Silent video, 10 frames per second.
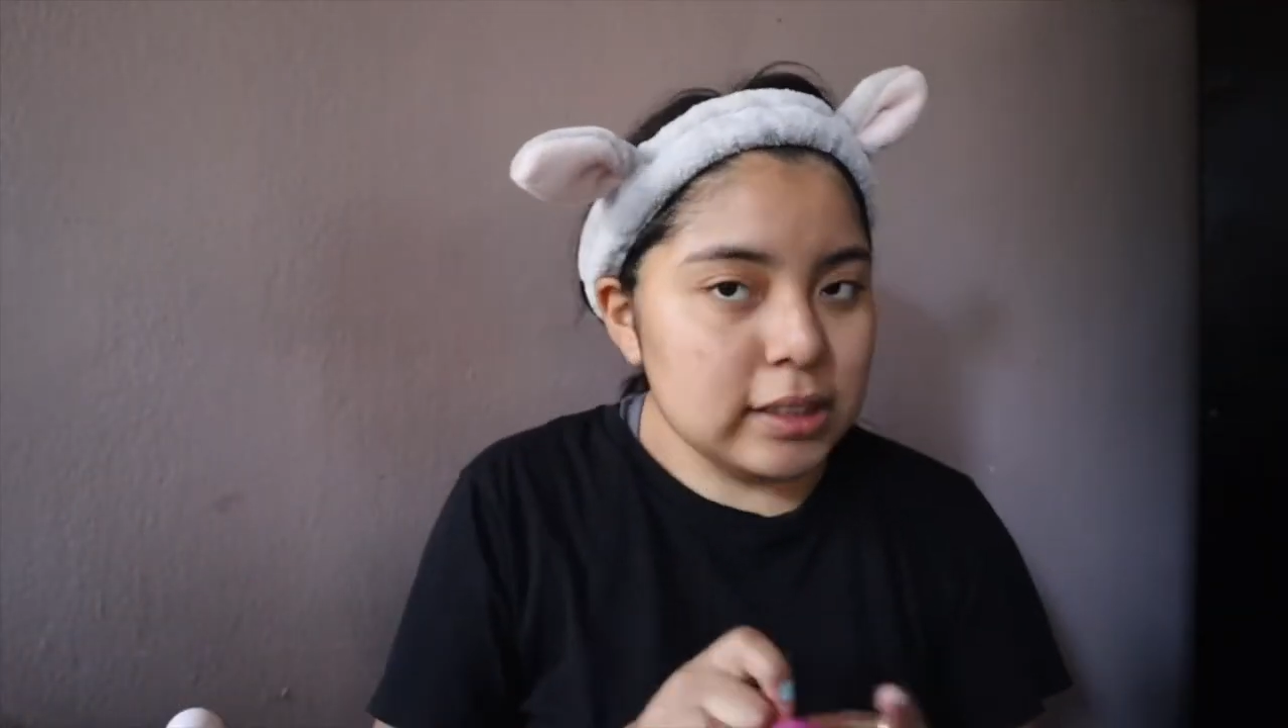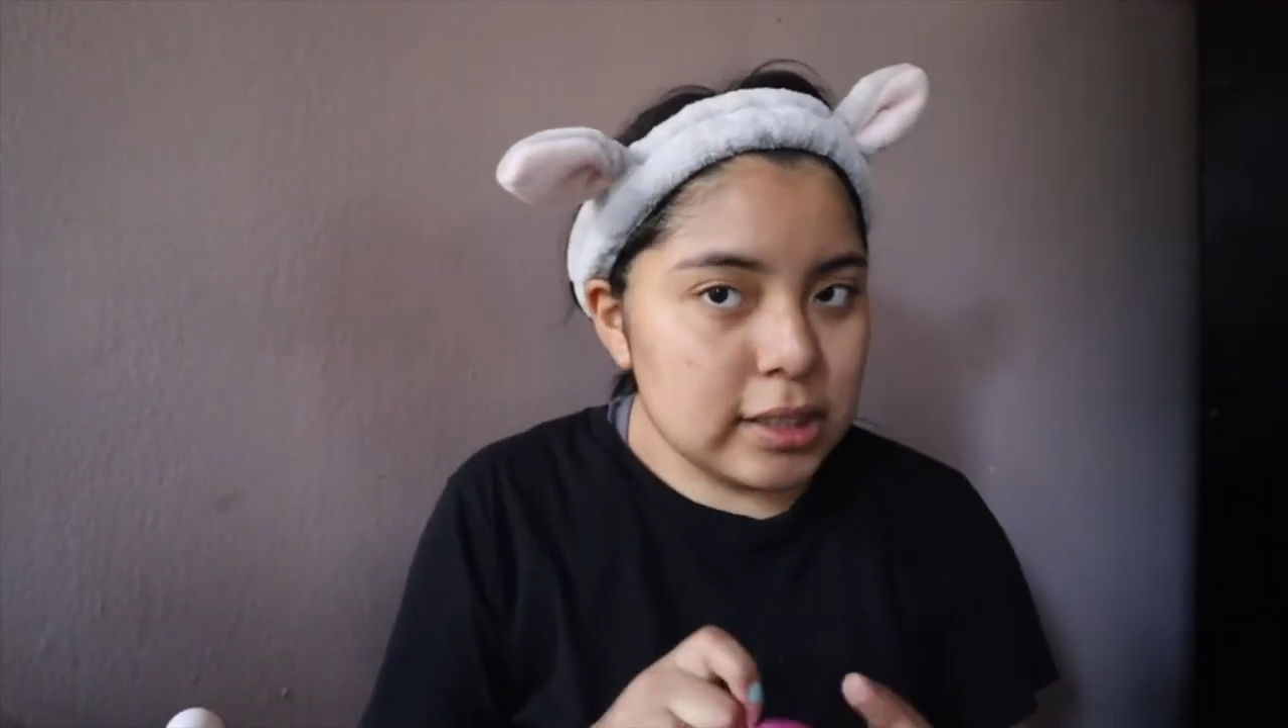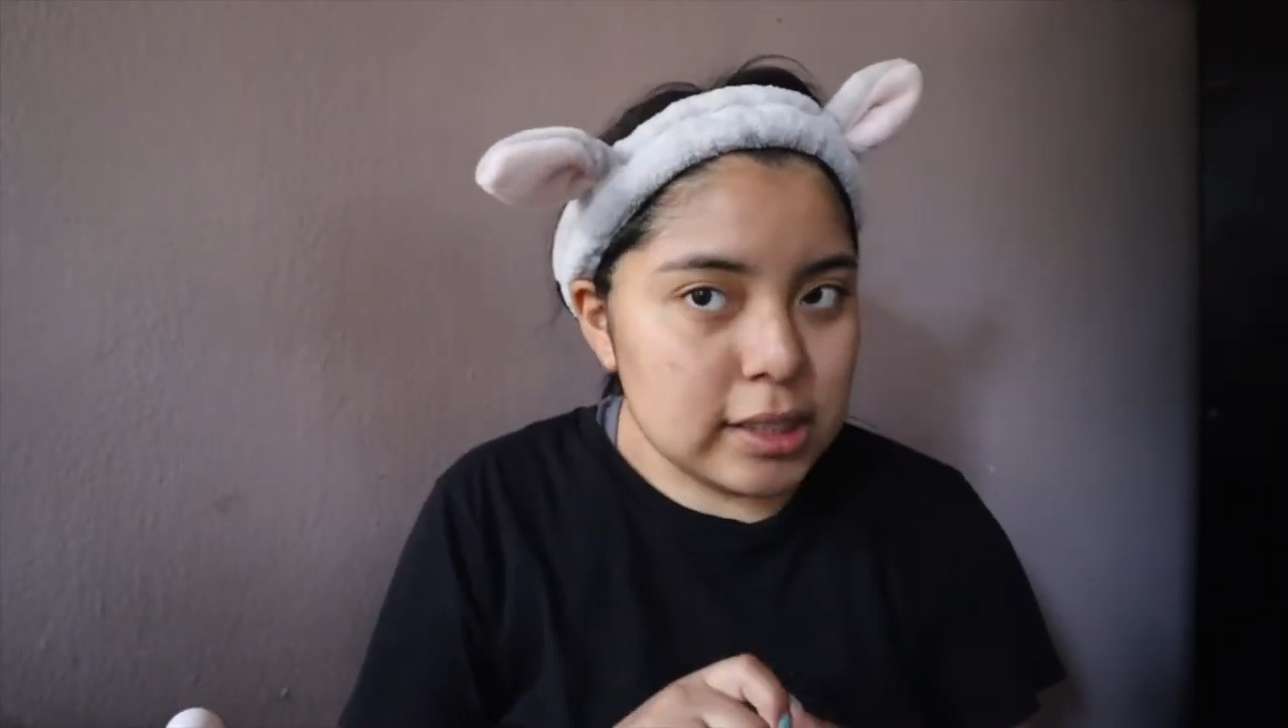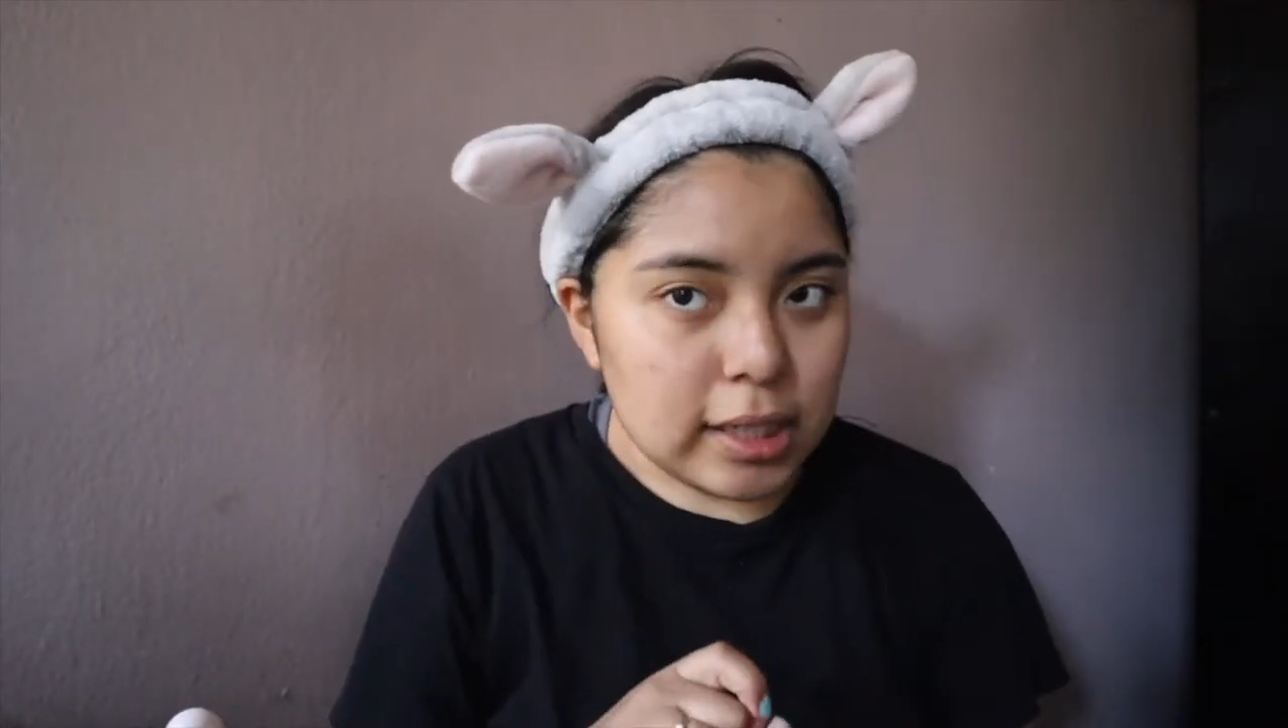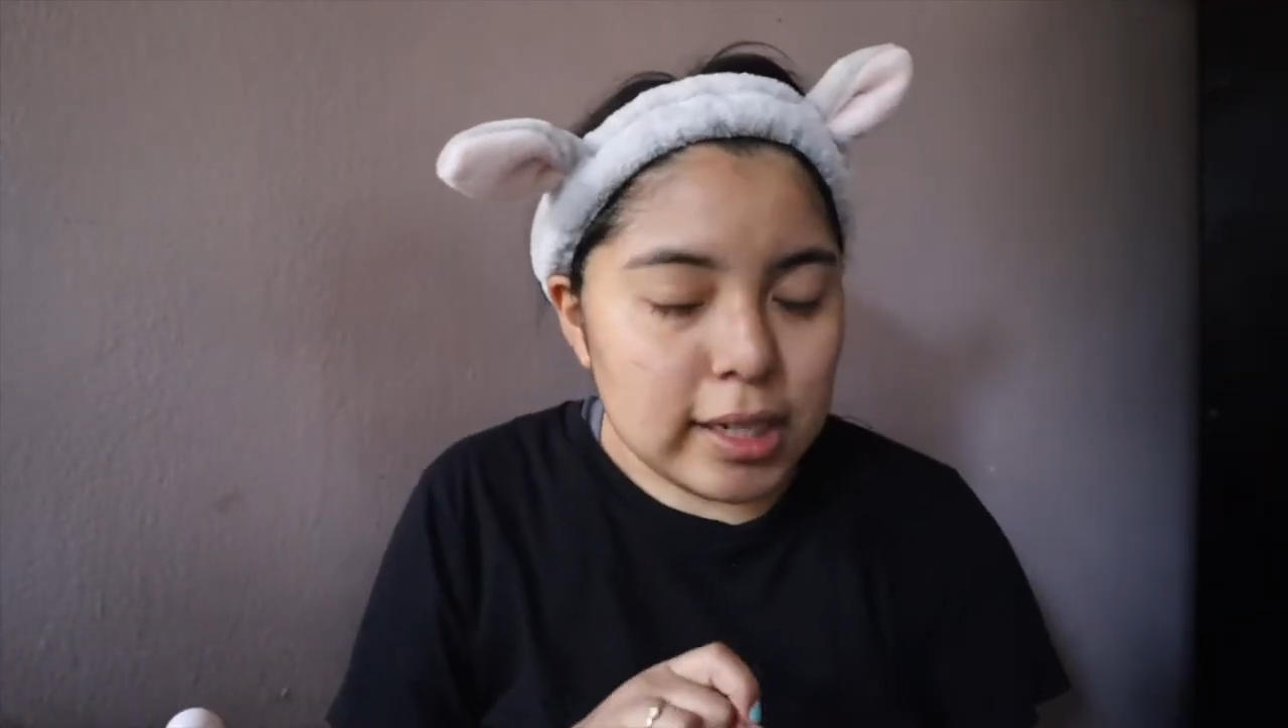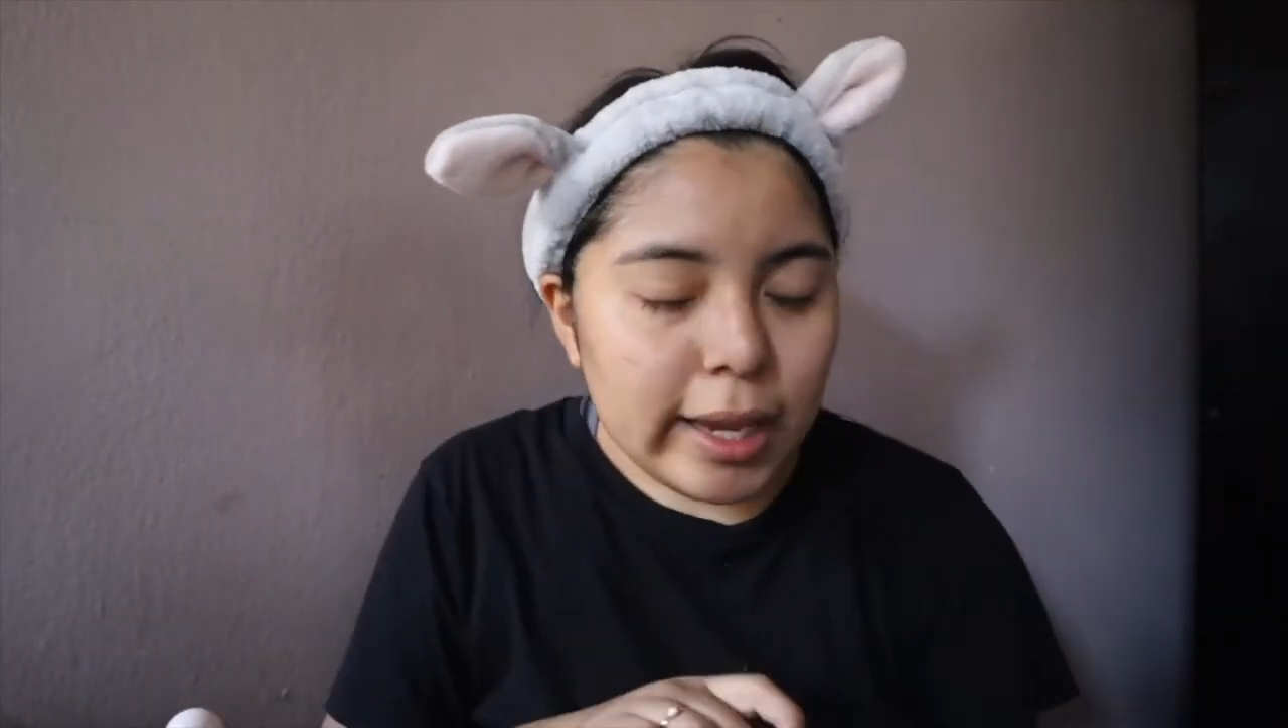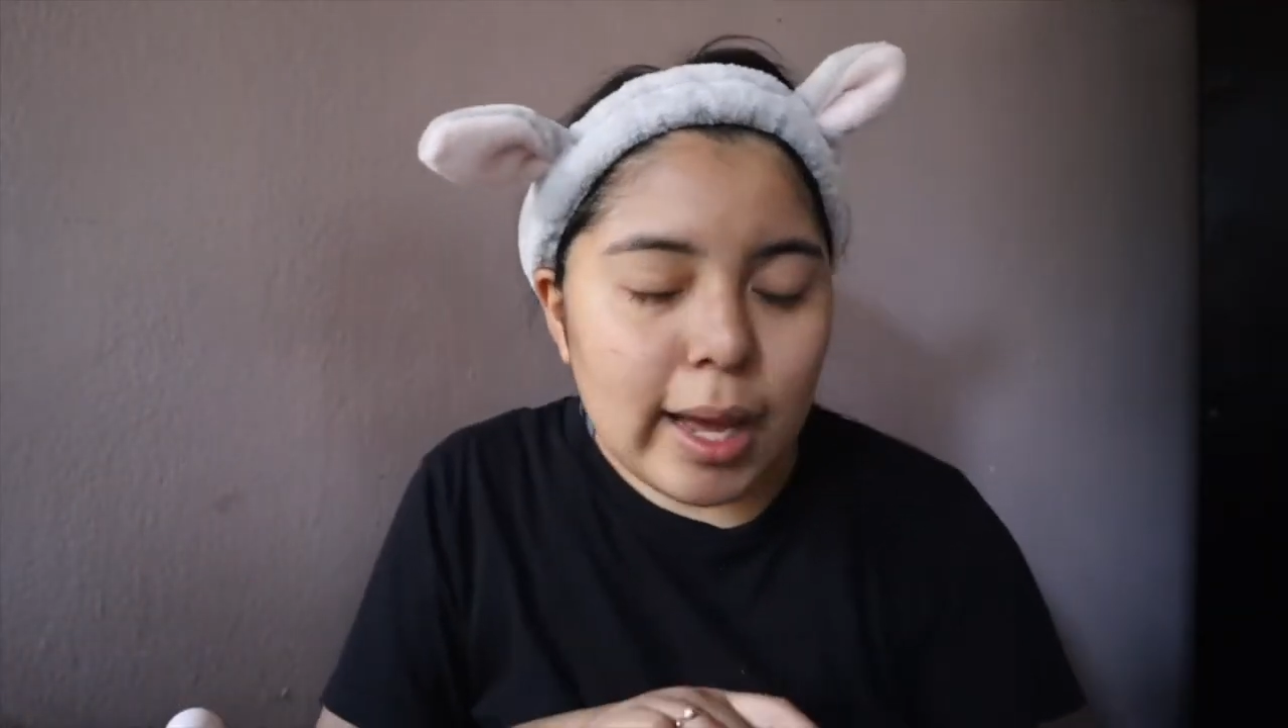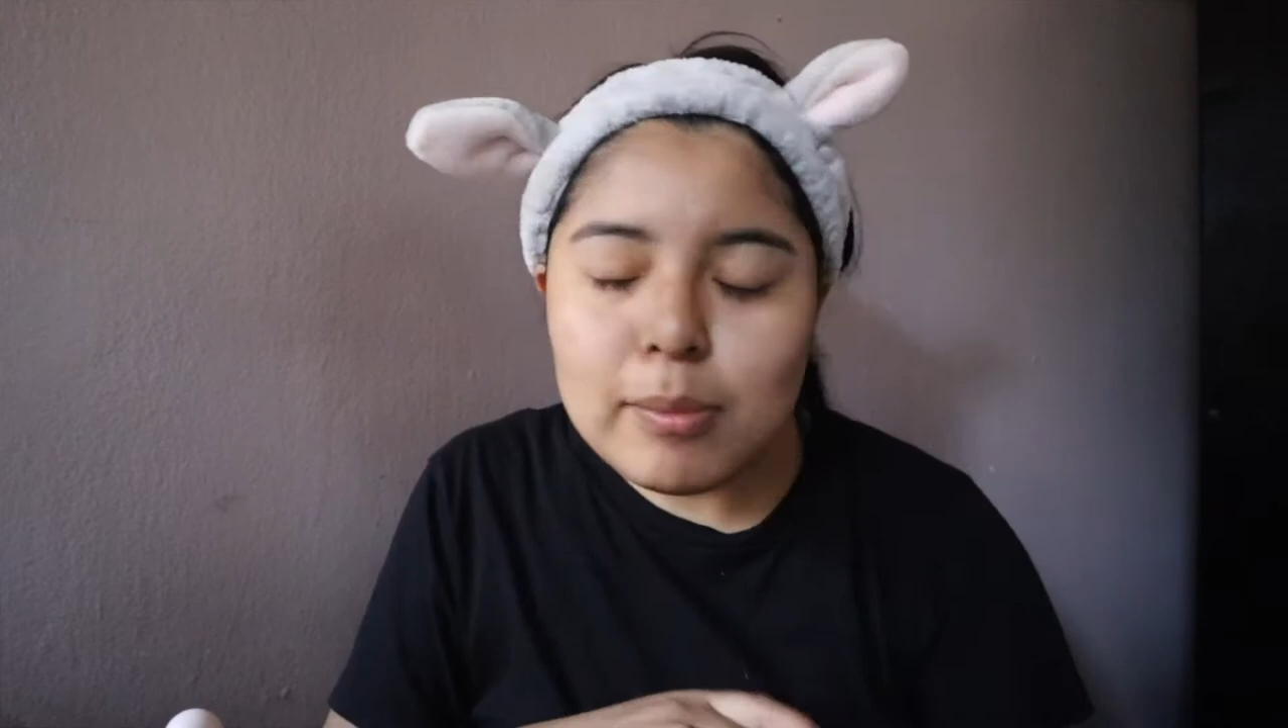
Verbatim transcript: it's Sunday,